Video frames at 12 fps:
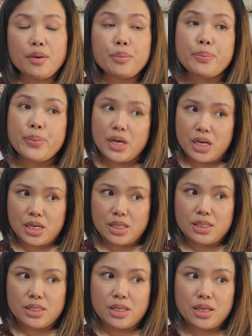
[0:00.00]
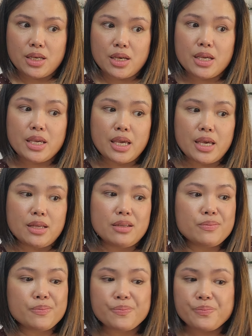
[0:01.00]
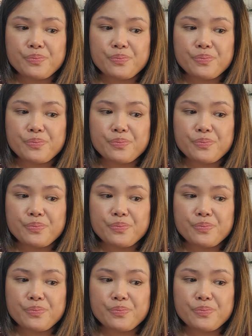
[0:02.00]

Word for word: But again,